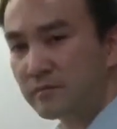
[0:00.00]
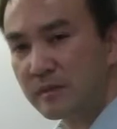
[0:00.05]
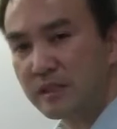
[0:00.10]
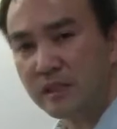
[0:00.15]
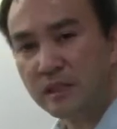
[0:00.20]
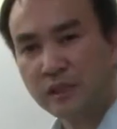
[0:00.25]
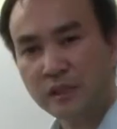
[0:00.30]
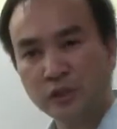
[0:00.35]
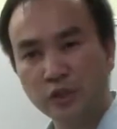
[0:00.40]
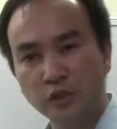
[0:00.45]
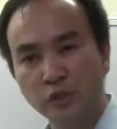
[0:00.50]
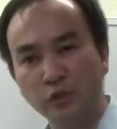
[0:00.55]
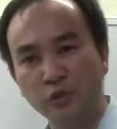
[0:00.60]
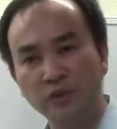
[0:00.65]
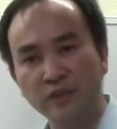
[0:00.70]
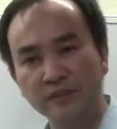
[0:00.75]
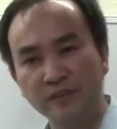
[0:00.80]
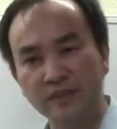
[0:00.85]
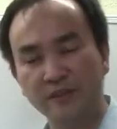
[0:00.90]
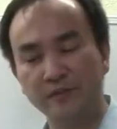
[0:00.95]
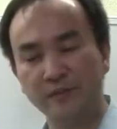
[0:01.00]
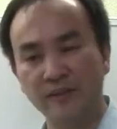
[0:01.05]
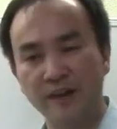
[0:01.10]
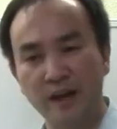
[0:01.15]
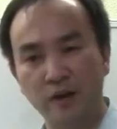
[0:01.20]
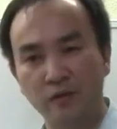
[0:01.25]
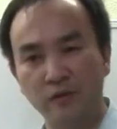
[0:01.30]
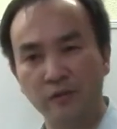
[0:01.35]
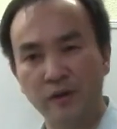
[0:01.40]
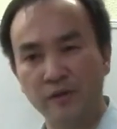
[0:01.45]
the derivative of our
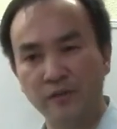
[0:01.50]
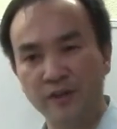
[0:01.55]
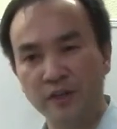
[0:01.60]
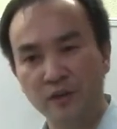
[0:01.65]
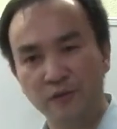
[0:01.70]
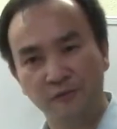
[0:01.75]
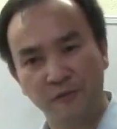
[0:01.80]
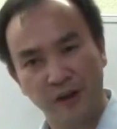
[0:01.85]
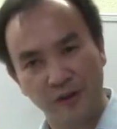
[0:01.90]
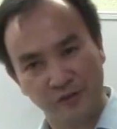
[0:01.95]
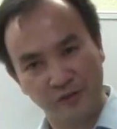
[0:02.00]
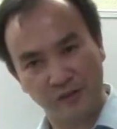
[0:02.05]
revenue function.